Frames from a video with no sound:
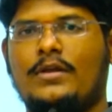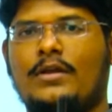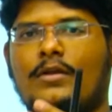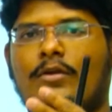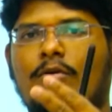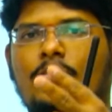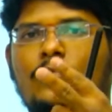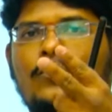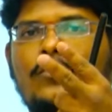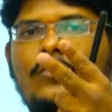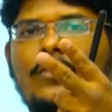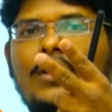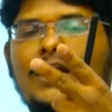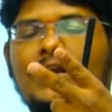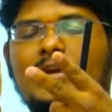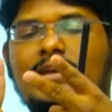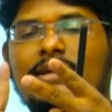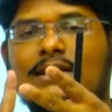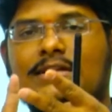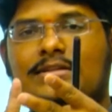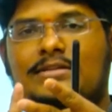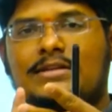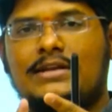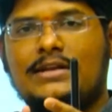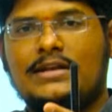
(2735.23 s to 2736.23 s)
What
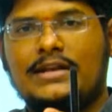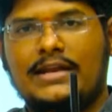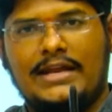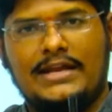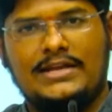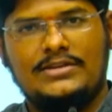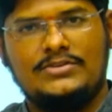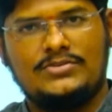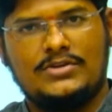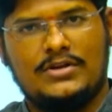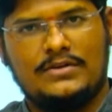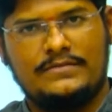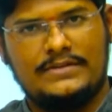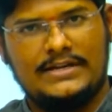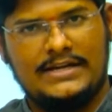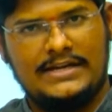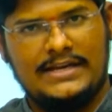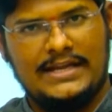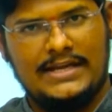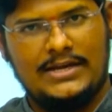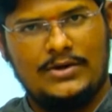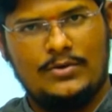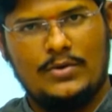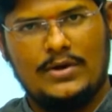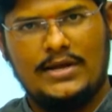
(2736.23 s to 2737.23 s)
are the range of that
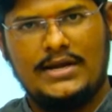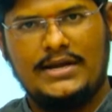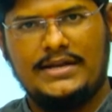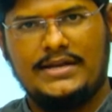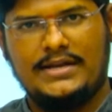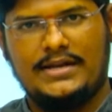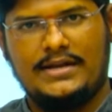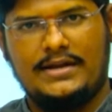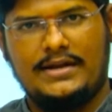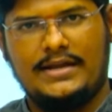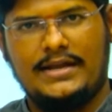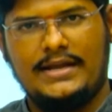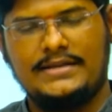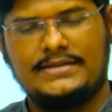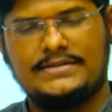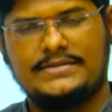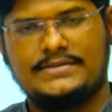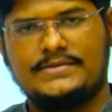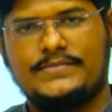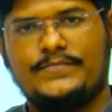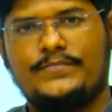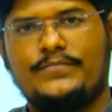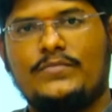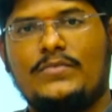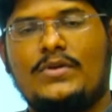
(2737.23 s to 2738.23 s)
air quality index?
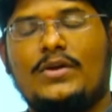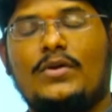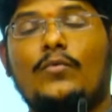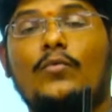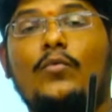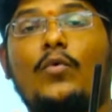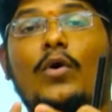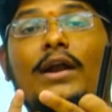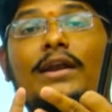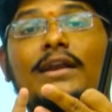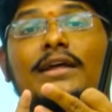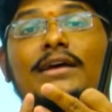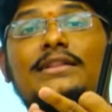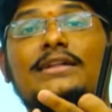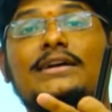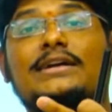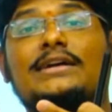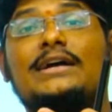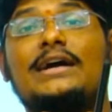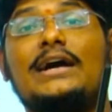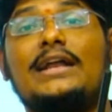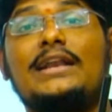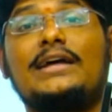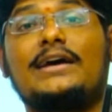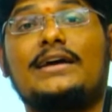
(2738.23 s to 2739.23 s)
What are the
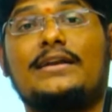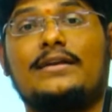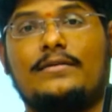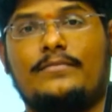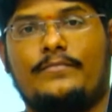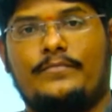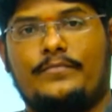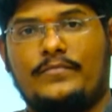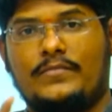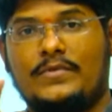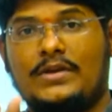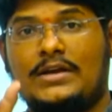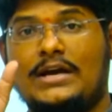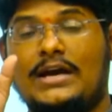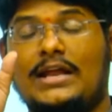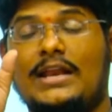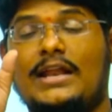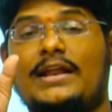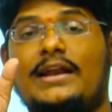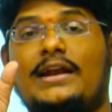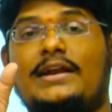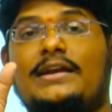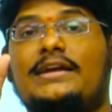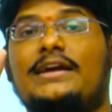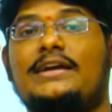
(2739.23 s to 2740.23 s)
color
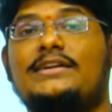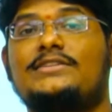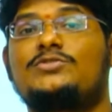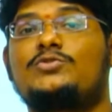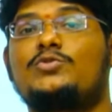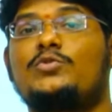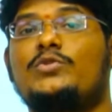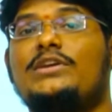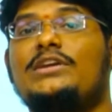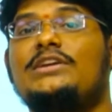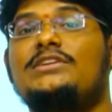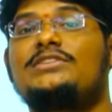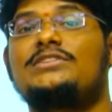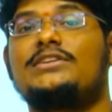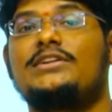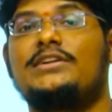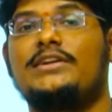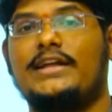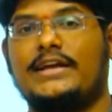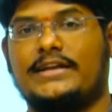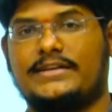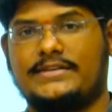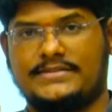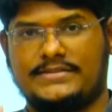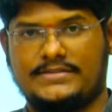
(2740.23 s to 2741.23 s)
attached to each
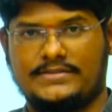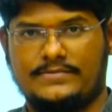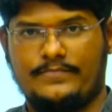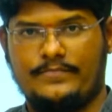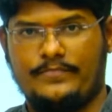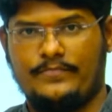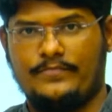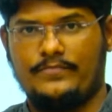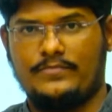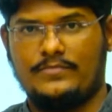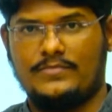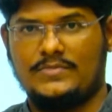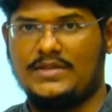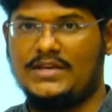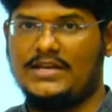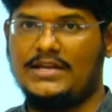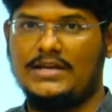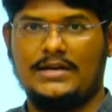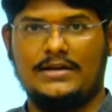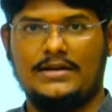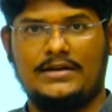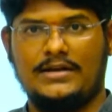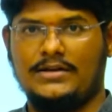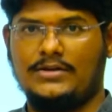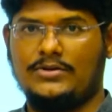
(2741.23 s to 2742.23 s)
index?
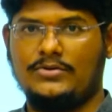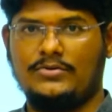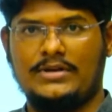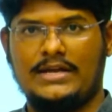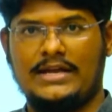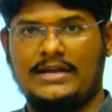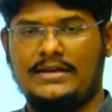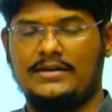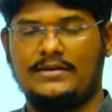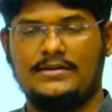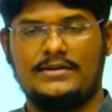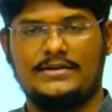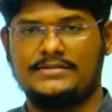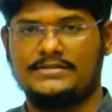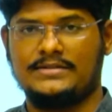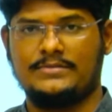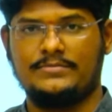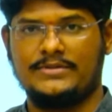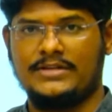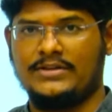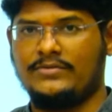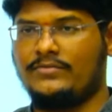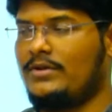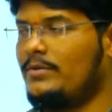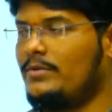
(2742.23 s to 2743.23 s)
300 to 900
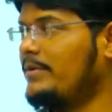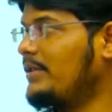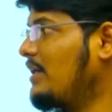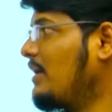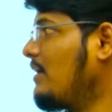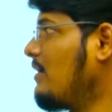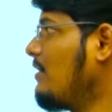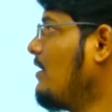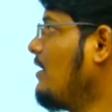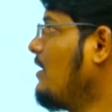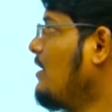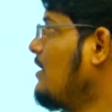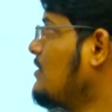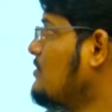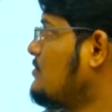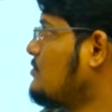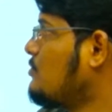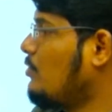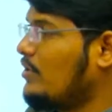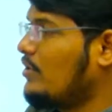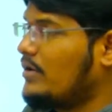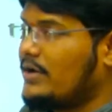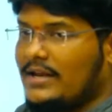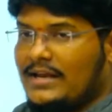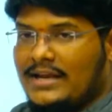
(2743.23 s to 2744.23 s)
something will be there.
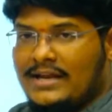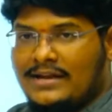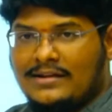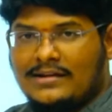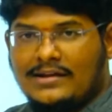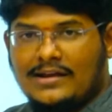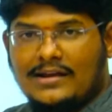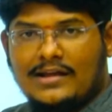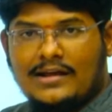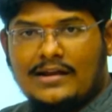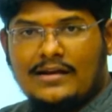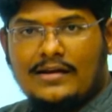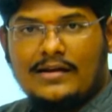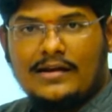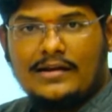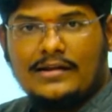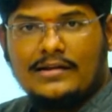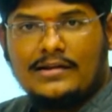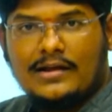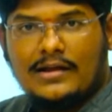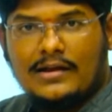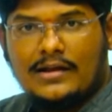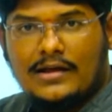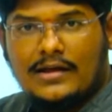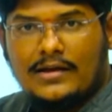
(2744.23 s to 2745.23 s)
So green color, red
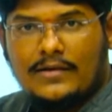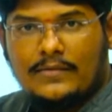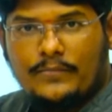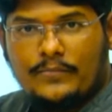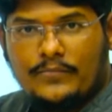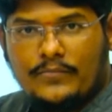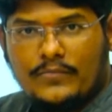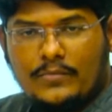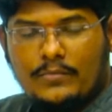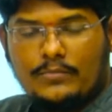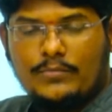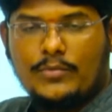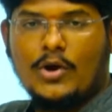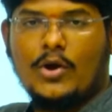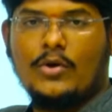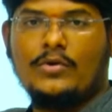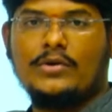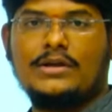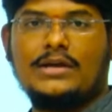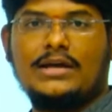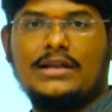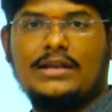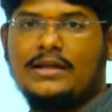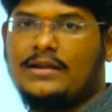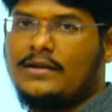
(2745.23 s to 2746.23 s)
color, brown
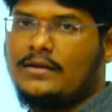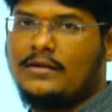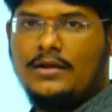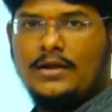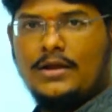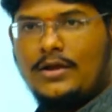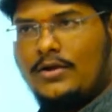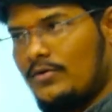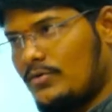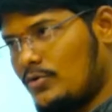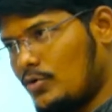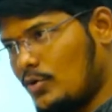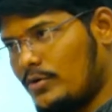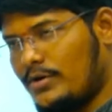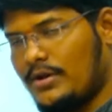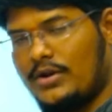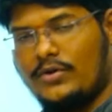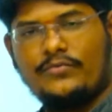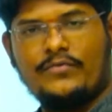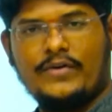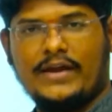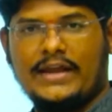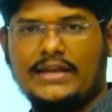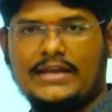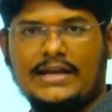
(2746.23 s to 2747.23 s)
color, total
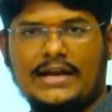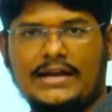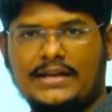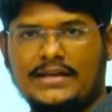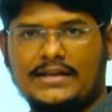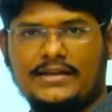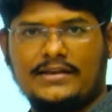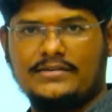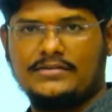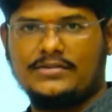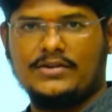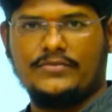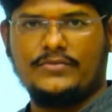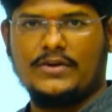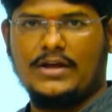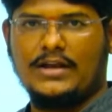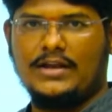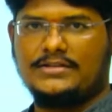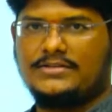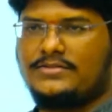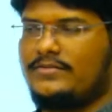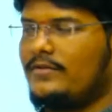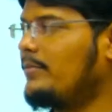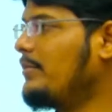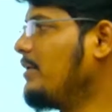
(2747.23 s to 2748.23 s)
5 categories of colors
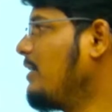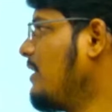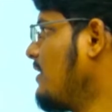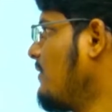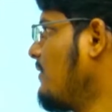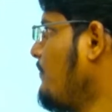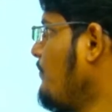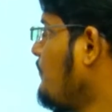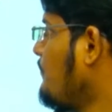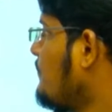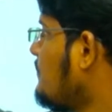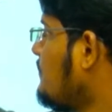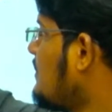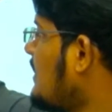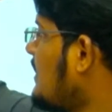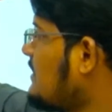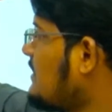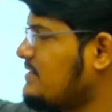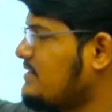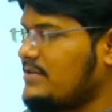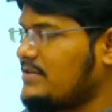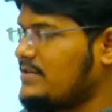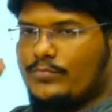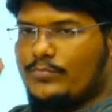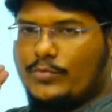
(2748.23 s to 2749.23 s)
will be there. That
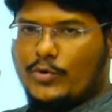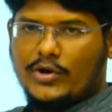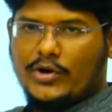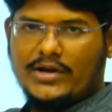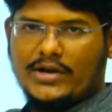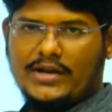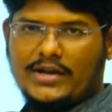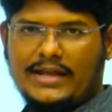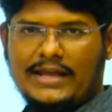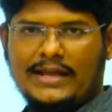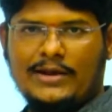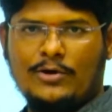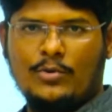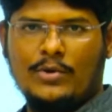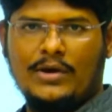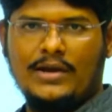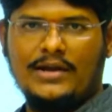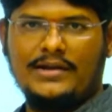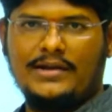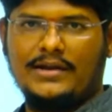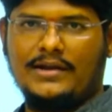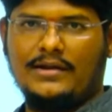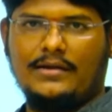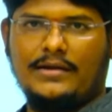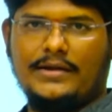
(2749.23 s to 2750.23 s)
is important. Air
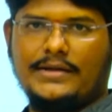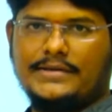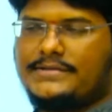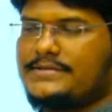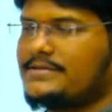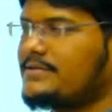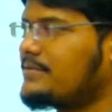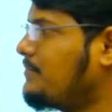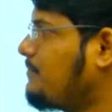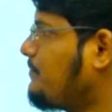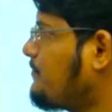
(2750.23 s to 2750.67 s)
quality index.